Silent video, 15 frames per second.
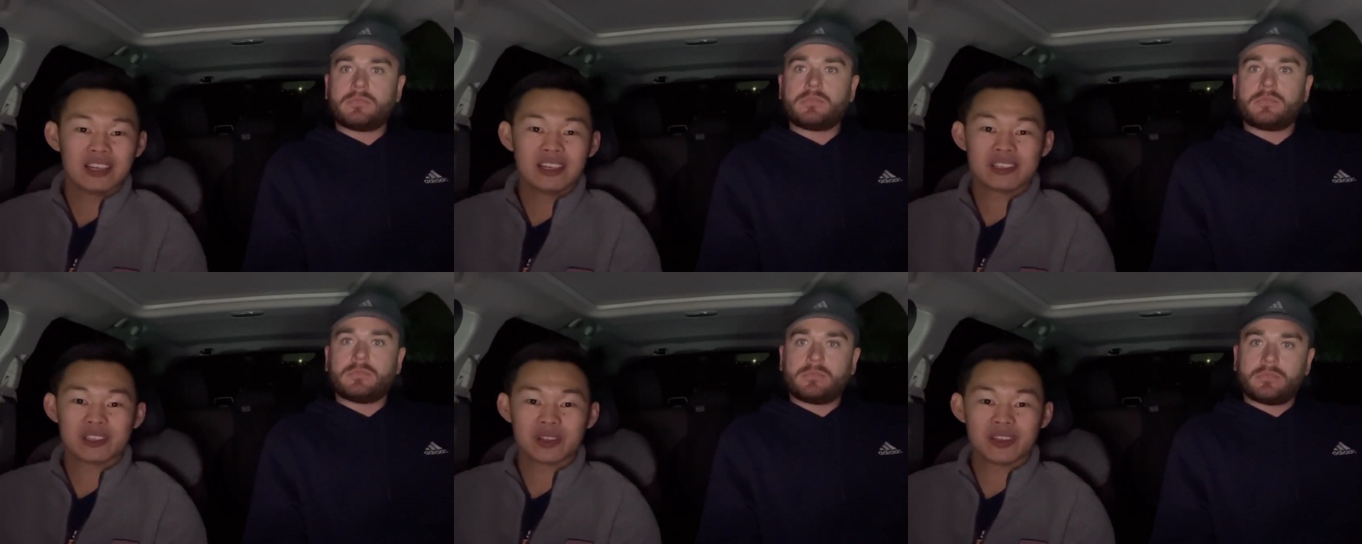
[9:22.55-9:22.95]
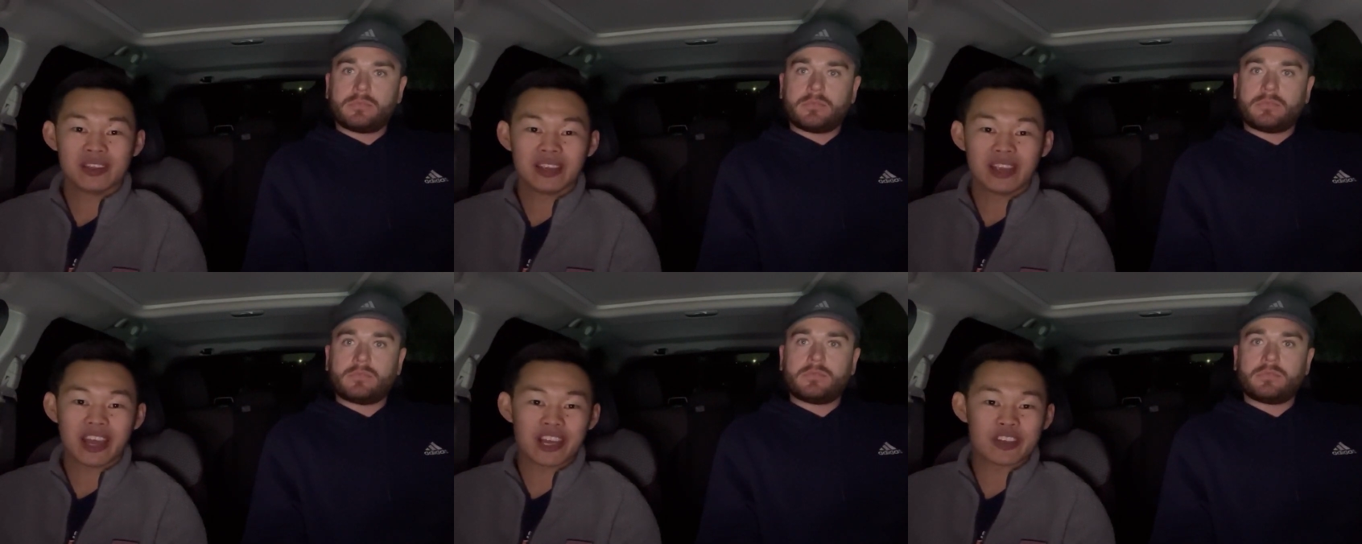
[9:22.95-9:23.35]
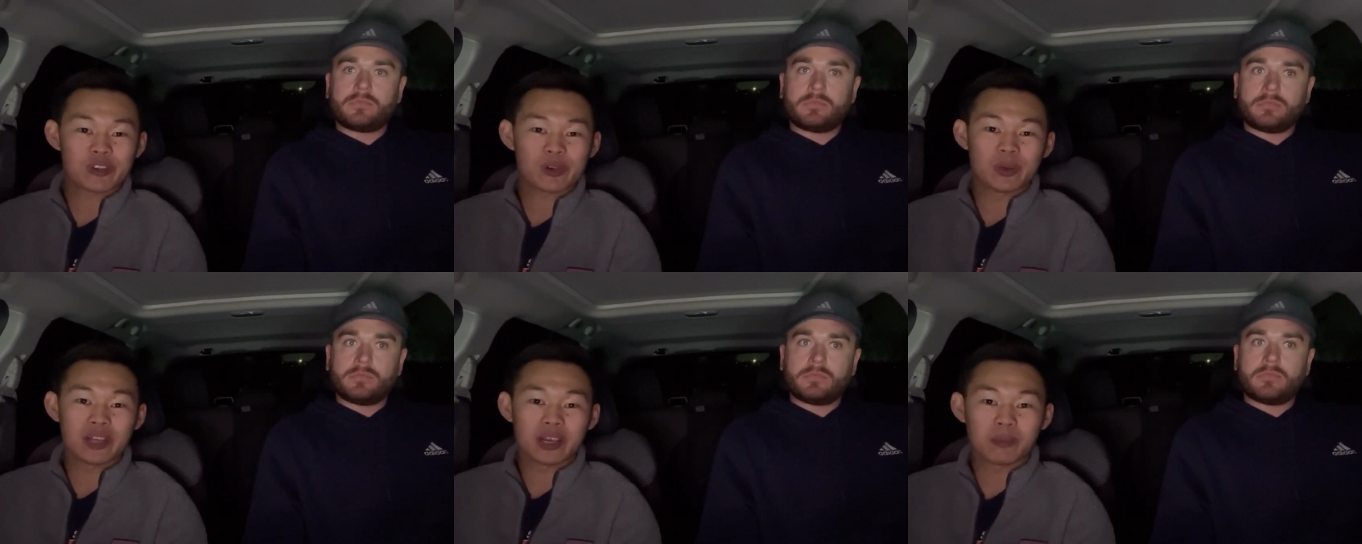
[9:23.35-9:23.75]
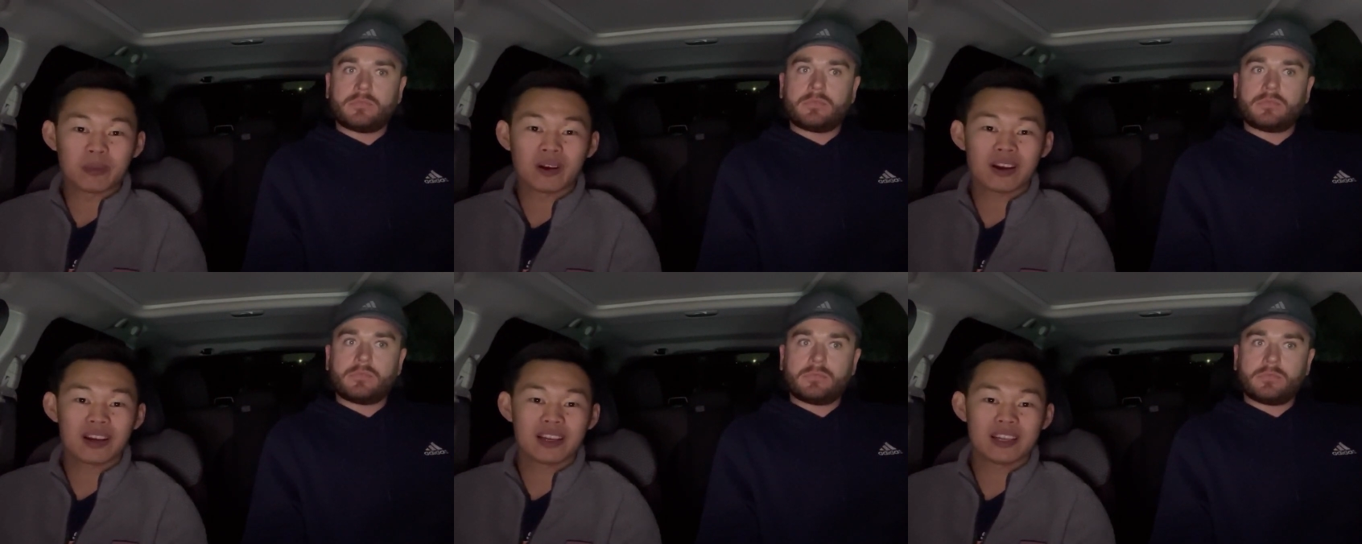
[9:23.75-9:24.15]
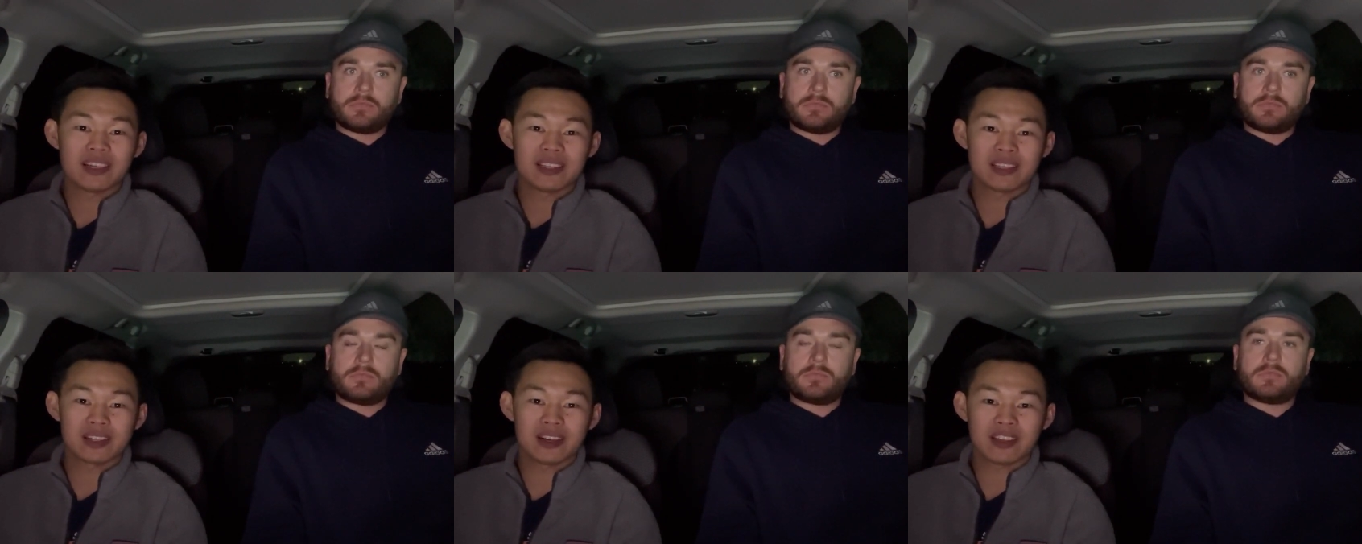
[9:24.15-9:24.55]
Speaker 1: So think Andrew Nembhard.
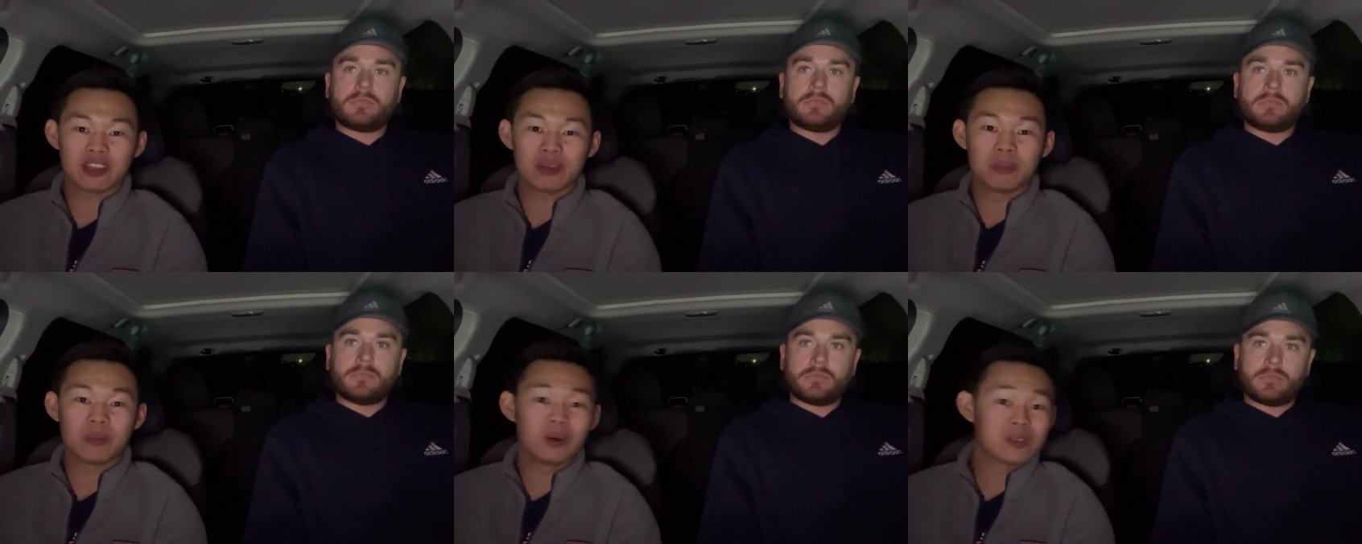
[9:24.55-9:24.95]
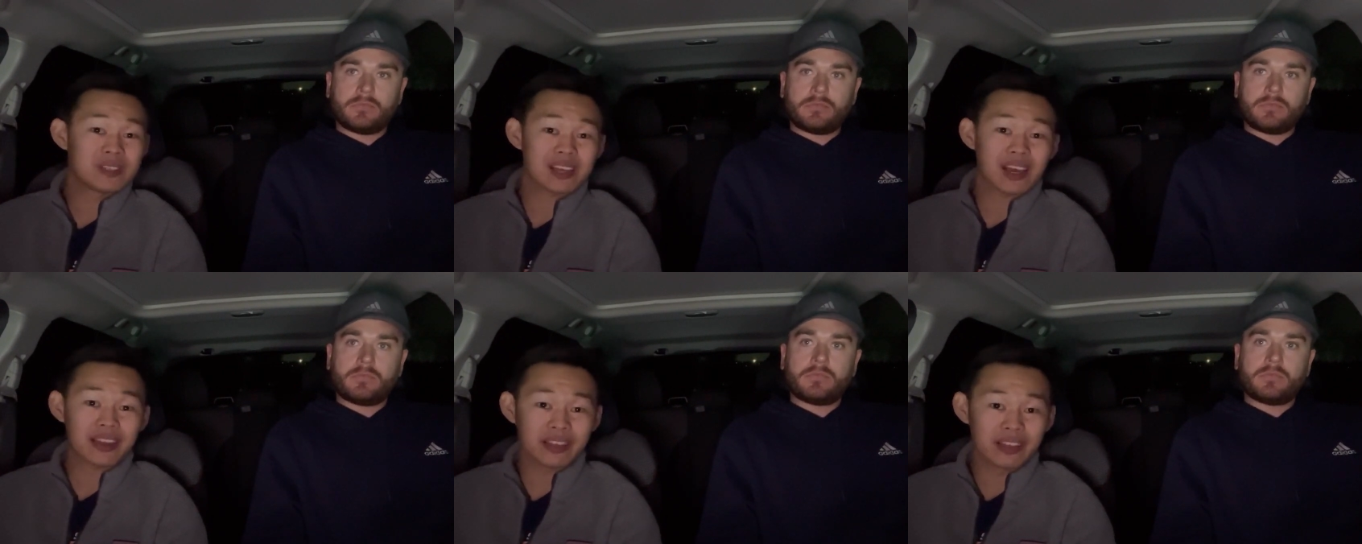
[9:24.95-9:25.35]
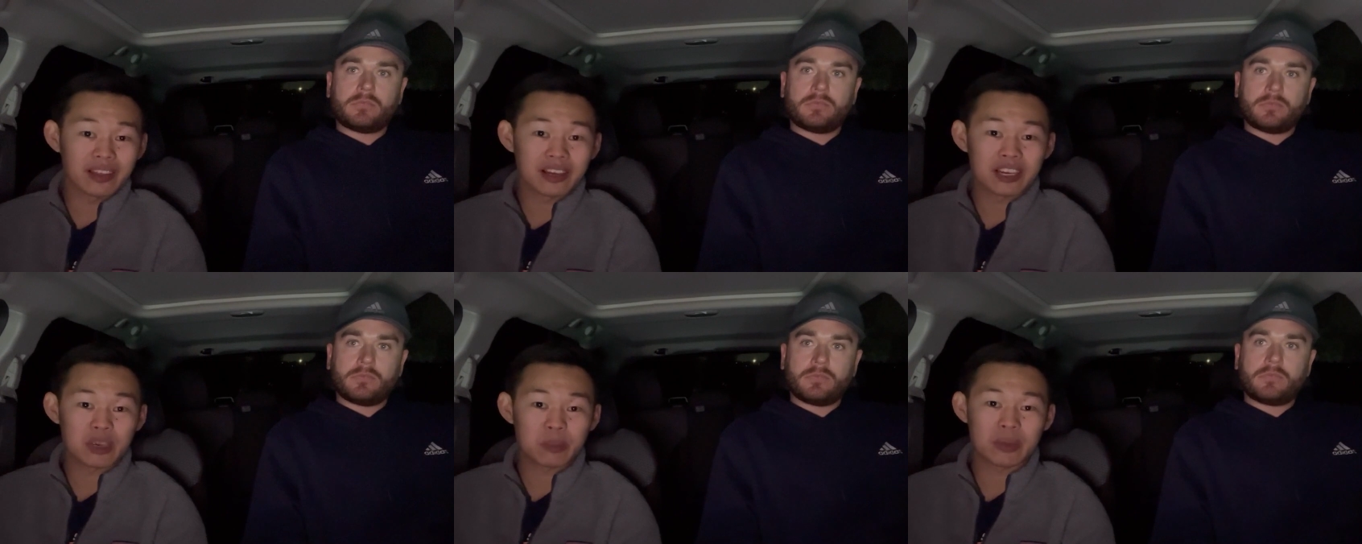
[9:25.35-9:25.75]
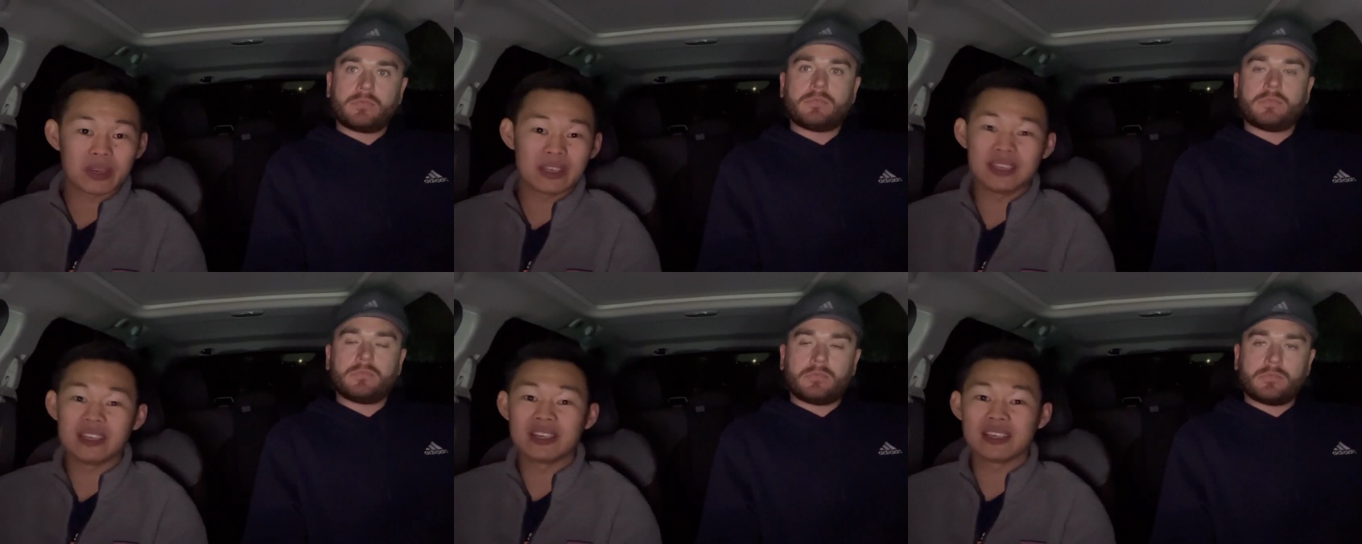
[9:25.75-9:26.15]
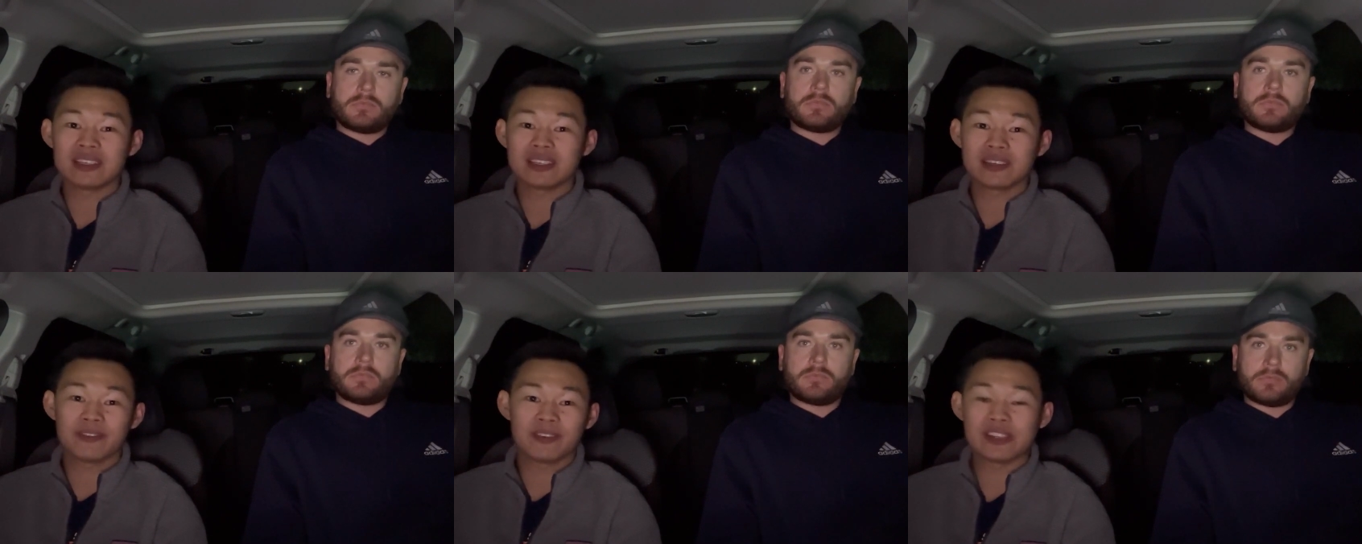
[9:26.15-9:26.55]
He's not the most athletic, but he
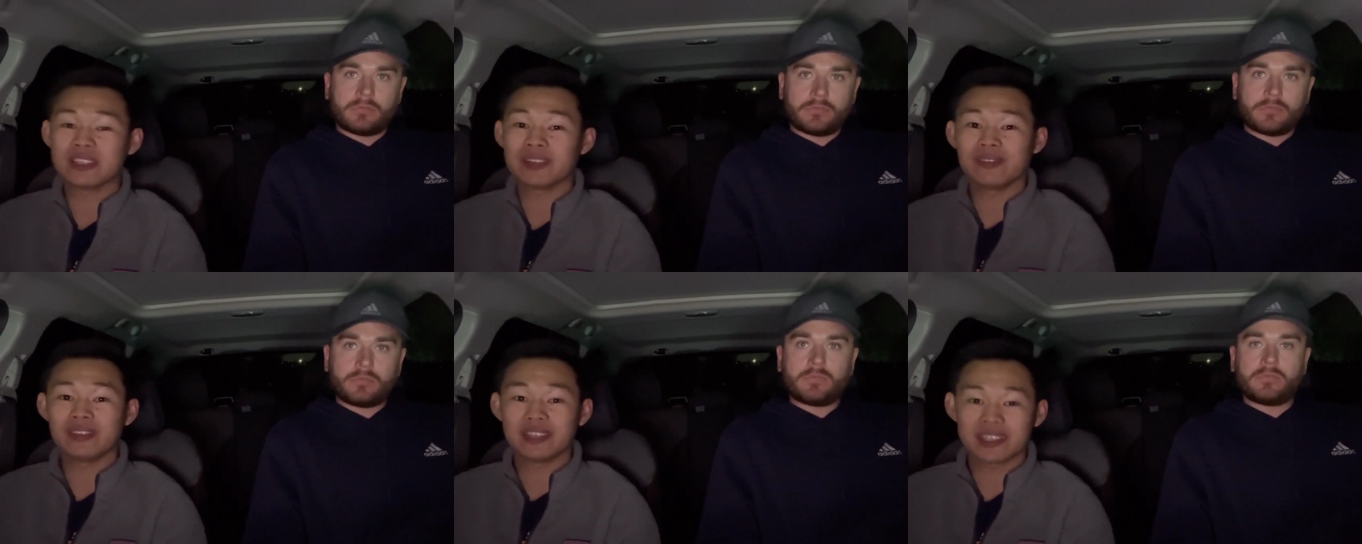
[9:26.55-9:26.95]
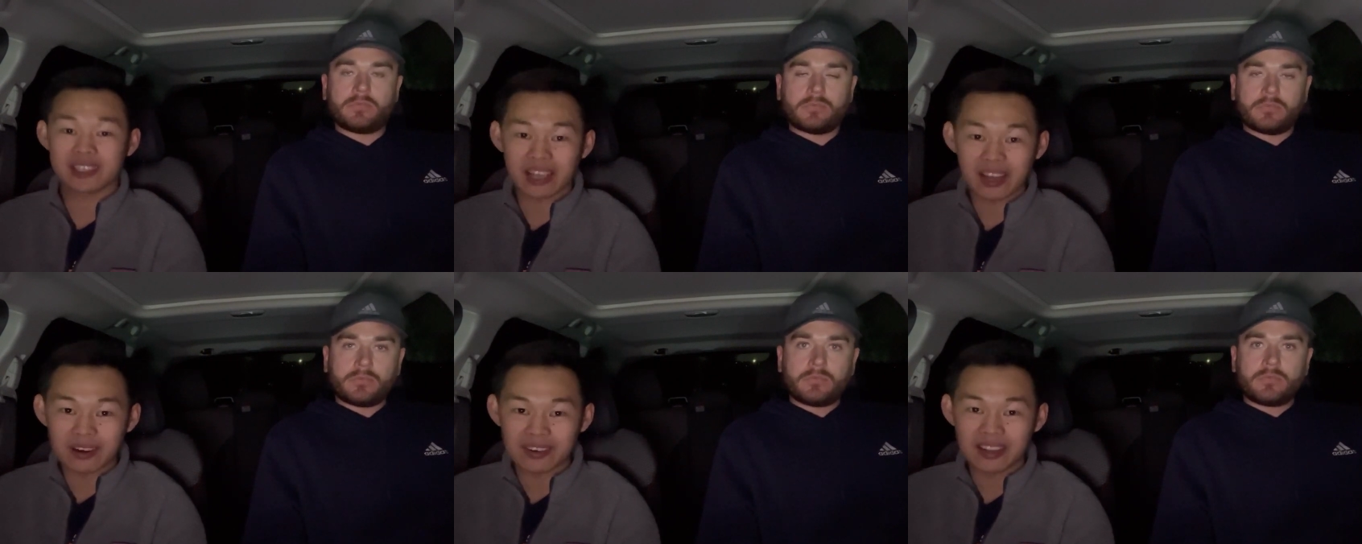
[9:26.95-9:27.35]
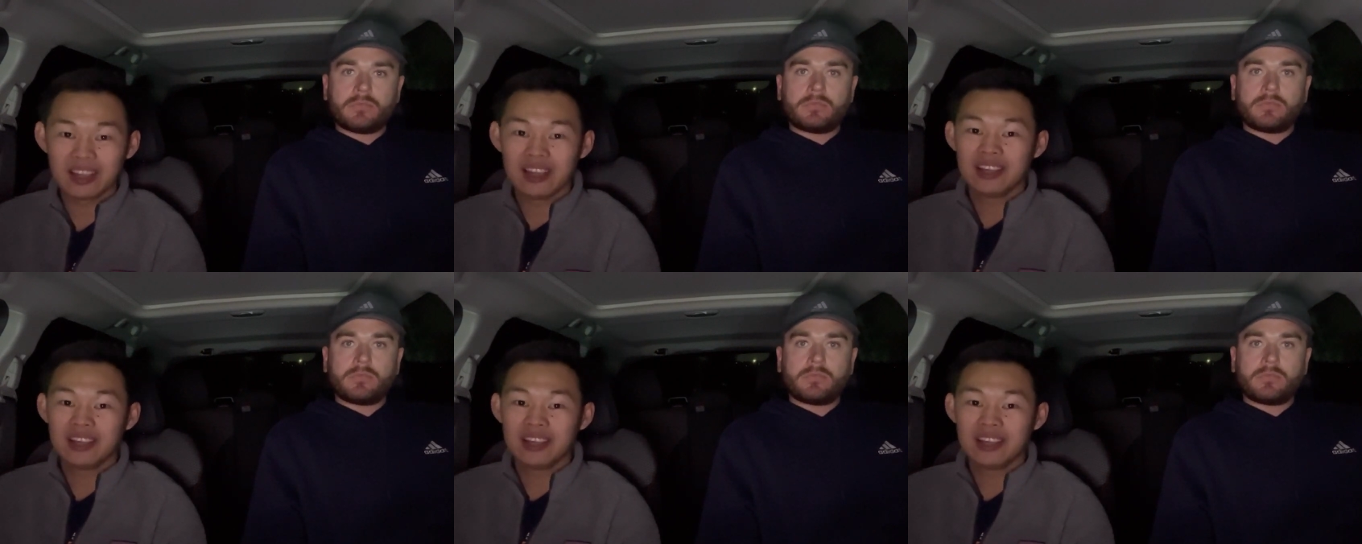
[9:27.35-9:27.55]
is defensively sound.